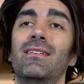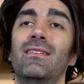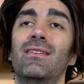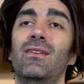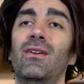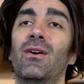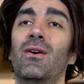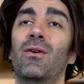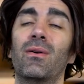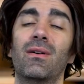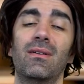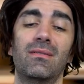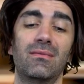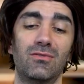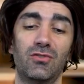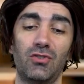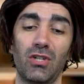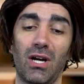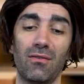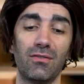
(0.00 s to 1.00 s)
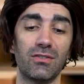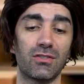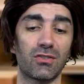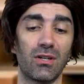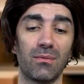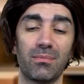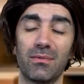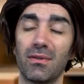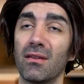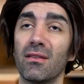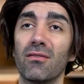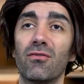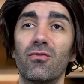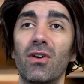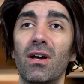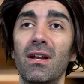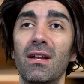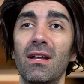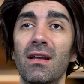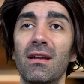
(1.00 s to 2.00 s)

You know, JavaScript on the front